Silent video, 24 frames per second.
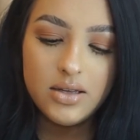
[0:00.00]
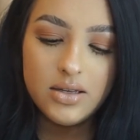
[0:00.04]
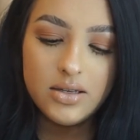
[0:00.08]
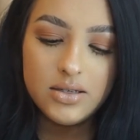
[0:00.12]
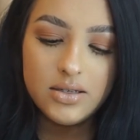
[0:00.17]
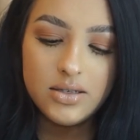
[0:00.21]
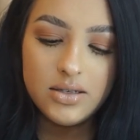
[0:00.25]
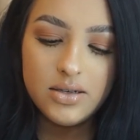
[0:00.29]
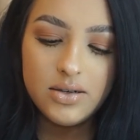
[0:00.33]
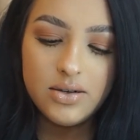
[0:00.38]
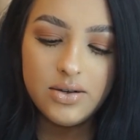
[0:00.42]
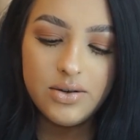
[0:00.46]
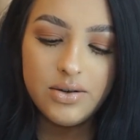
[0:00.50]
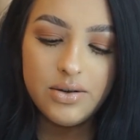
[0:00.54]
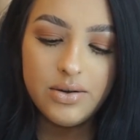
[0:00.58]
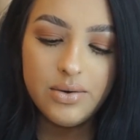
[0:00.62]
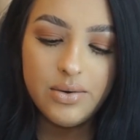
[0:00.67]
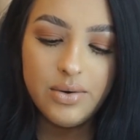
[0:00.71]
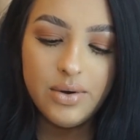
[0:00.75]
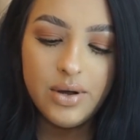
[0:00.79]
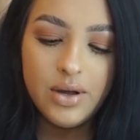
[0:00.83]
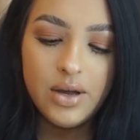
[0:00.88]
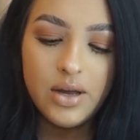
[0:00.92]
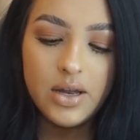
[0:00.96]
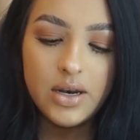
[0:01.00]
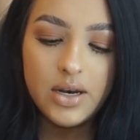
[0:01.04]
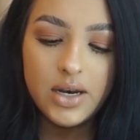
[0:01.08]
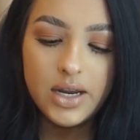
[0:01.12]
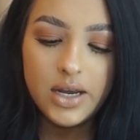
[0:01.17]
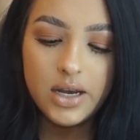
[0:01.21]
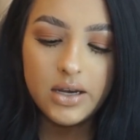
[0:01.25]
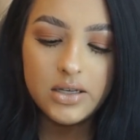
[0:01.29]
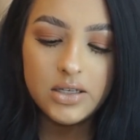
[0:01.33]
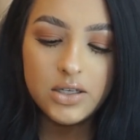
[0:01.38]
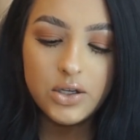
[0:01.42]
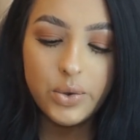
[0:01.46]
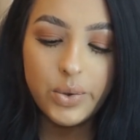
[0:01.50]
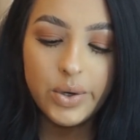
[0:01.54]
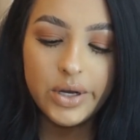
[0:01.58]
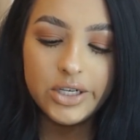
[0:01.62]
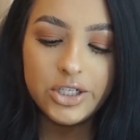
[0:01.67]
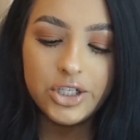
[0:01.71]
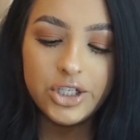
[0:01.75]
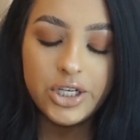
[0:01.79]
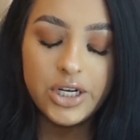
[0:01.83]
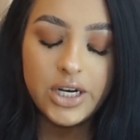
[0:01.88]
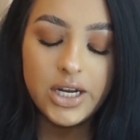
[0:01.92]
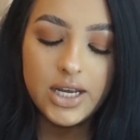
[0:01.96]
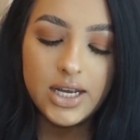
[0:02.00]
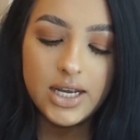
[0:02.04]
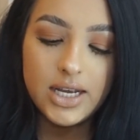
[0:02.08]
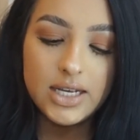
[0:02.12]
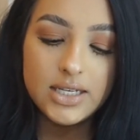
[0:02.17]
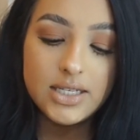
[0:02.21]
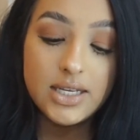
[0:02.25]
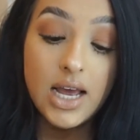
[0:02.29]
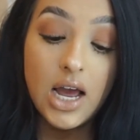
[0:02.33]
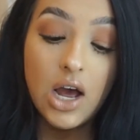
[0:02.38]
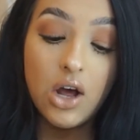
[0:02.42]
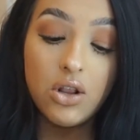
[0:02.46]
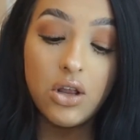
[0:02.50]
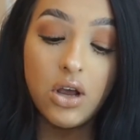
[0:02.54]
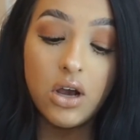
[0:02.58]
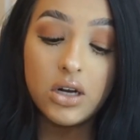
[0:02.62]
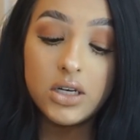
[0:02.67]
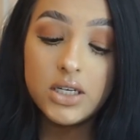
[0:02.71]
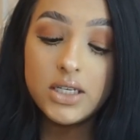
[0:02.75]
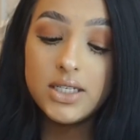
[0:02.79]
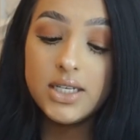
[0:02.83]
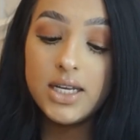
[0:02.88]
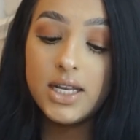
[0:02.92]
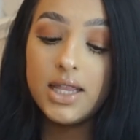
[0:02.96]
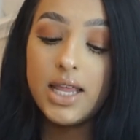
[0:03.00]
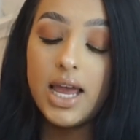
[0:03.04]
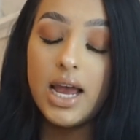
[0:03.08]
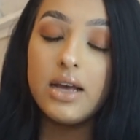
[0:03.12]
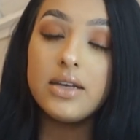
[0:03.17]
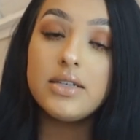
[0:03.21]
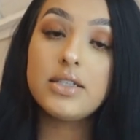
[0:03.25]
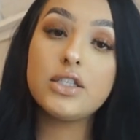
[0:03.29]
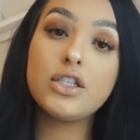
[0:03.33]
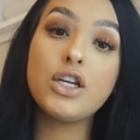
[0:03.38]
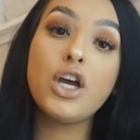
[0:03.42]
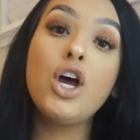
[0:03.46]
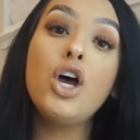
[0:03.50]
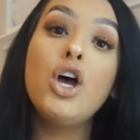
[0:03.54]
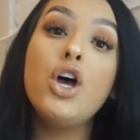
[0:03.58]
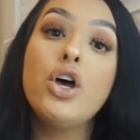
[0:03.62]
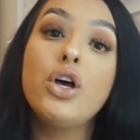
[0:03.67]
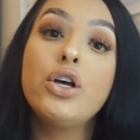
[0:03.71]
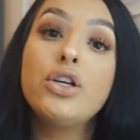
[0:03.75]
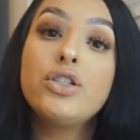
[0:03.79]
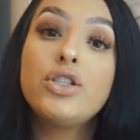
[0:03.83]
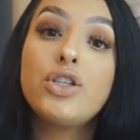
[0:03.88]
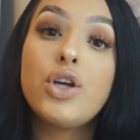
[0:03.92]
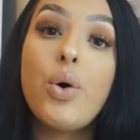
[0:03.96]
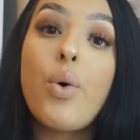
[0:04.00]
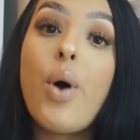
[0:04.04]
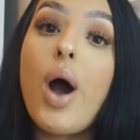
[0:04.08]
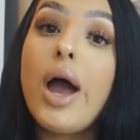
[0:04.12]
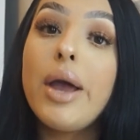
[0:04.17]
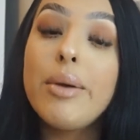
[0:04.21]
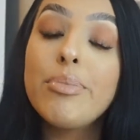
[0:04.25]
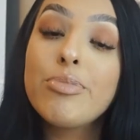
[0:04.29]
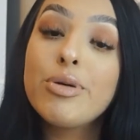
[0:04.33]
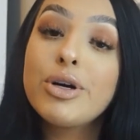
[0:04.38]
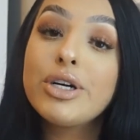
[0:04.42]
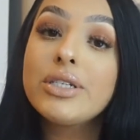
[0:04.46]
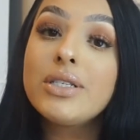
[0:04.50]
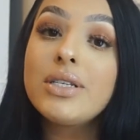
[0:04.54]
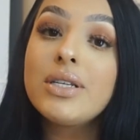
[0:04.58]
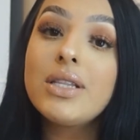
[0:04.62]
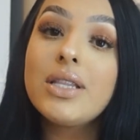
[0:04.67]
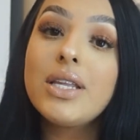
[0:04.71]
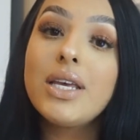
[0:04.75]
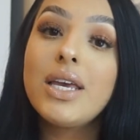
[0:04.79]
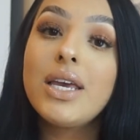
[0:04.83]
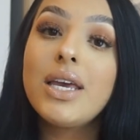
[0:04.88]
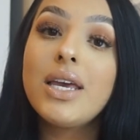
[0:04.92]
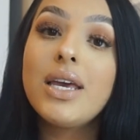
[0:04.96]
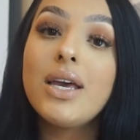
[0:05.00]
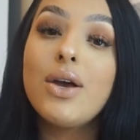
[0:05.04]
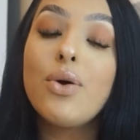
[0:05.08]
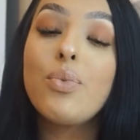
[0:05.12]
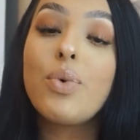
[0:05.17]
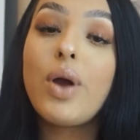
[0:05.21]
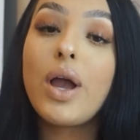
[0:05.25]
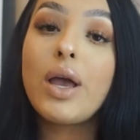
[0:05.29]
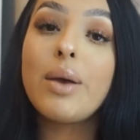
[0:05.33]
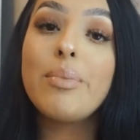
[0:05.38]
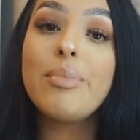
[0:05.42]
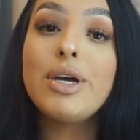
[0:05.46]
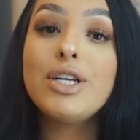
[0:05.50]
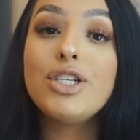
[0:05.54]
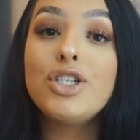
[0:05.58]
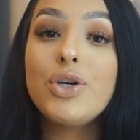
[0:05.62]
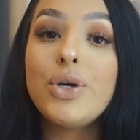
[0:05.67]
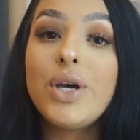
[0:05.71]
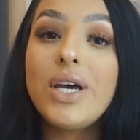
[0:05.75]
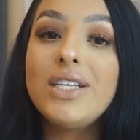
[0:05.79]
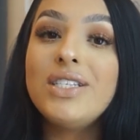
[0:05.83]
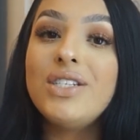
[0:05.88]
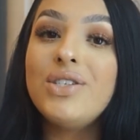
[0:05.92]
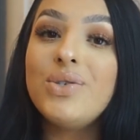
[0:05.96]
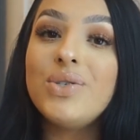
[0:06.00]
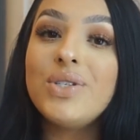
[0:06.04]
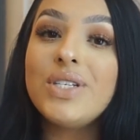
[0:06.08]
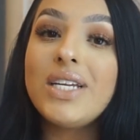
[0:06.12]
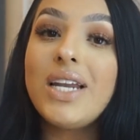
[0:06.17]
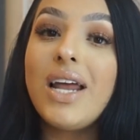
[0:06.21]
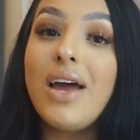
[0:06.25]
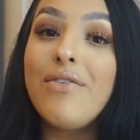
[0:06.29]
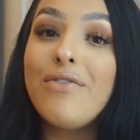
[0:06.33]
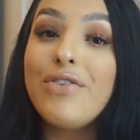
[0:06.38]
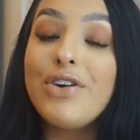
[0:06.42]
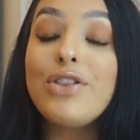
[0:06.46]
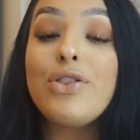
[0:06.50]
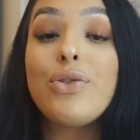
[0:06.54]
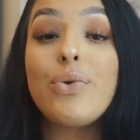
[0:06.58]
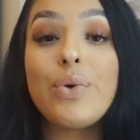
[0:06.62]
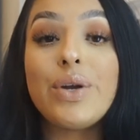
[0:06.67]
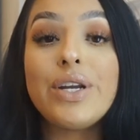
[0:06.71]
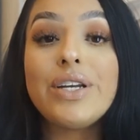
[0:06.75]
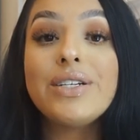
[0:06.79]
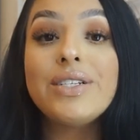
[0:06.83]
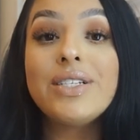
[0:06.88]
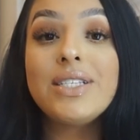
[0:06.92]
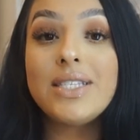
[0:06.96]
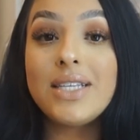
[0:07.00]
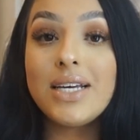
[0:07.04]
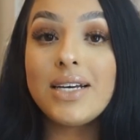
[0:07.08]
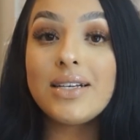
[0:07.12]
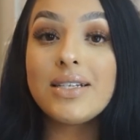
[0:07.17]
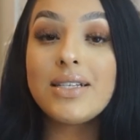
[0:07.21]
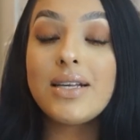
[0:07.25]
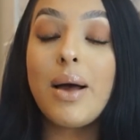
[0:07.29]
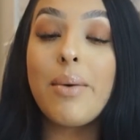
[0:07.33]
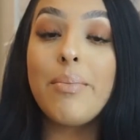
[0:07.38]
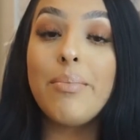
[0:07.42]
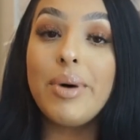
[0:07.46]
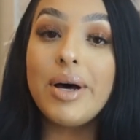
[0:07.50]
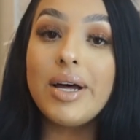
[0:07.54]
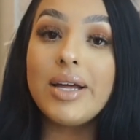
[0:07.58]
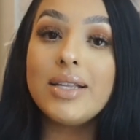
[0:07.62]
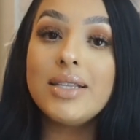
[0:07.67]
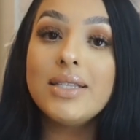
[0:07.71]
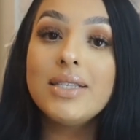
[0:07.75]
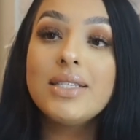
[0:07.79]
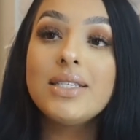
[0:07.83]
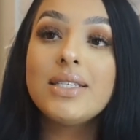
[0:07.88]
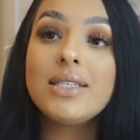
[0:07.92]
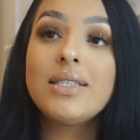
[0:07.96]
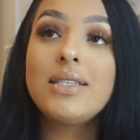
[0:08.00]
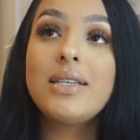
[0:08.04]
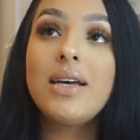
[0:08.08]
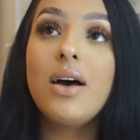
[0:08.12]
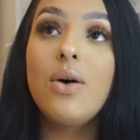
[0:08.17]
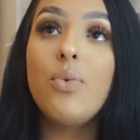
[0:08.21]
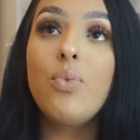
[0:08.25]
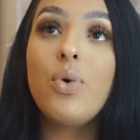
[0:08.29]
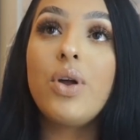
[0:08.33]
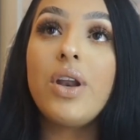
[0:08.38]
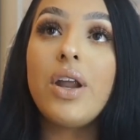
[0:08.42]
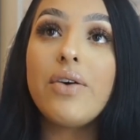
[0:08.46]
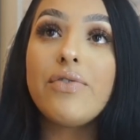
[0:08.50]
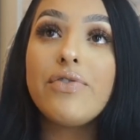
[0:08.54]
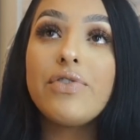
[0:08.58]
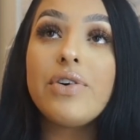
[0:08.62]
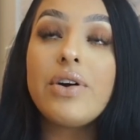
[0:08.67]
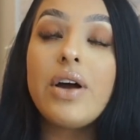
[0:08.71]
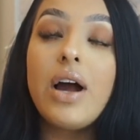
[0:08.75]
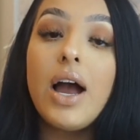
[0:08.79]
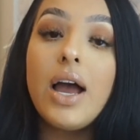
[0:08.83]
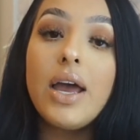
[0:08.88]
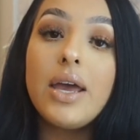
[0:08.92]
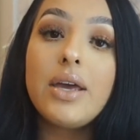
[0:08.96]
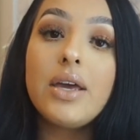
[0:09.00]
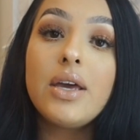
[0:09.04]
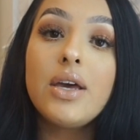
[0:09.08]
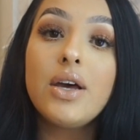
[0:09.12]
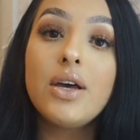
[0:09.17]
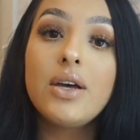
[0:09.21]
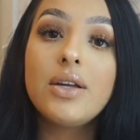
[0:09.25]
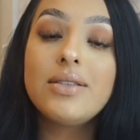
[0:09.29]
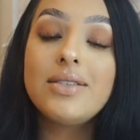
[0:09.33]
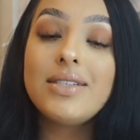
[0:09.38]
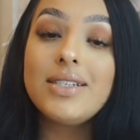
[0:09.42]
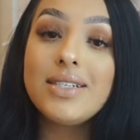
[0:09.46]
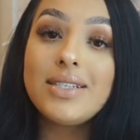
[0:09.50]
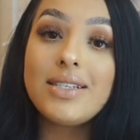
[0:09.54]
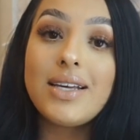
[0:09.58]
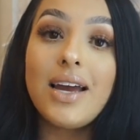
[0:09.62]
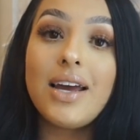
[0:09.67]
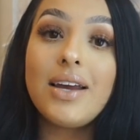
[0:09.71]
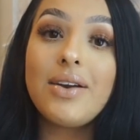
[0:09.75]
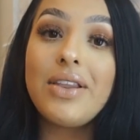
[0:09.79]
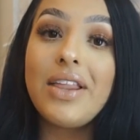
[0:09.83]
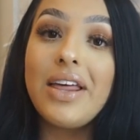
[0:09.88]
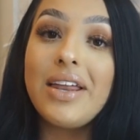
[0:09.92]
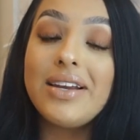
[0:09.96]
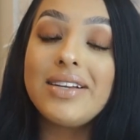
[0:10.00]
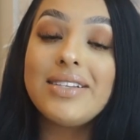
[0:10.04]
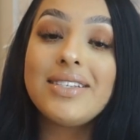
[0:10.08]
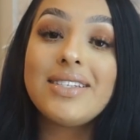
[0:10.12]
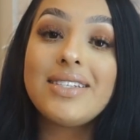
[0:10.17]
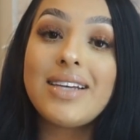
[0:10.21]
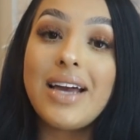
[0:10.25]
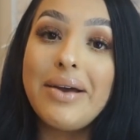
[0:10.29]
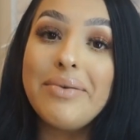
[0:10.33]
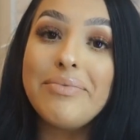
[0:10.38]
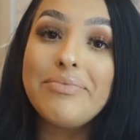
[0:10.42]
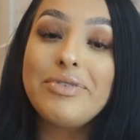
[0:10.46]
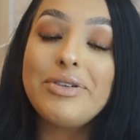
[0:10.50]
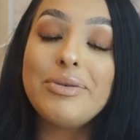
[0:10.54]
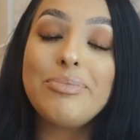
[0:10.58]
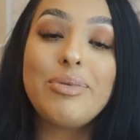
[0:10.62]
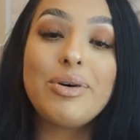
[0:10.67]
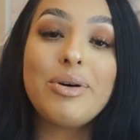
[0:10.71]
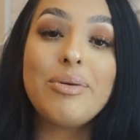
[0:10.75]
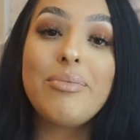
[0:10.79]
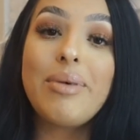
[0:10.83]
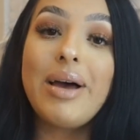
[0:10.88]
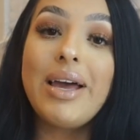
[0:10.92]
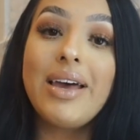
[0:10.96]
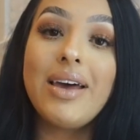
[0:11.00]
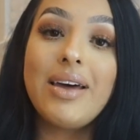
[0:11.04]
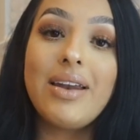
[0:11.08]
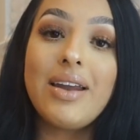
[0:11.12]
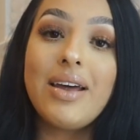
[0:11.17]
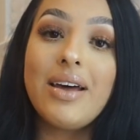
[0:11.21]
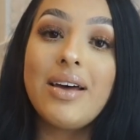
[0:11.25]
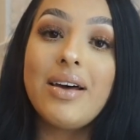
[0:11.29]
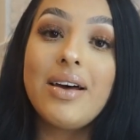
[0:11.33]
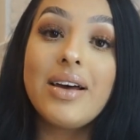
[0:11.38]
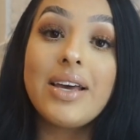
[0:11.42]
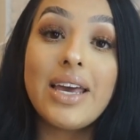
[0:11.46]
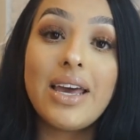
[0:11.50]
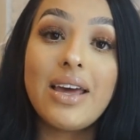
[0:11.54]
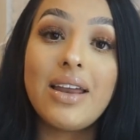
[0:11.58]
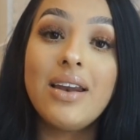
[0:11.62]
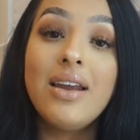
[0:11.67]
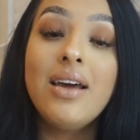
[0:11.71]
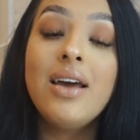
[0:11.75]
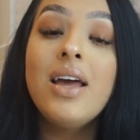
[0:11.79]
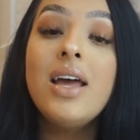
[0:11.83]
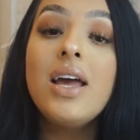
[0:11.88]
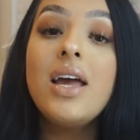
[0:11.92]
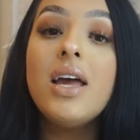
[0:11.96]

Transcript: So next question is, how long does it last? So I personally recommend you guys use it every 3 to 6 months. Whenever I decide that it's time to put my henna again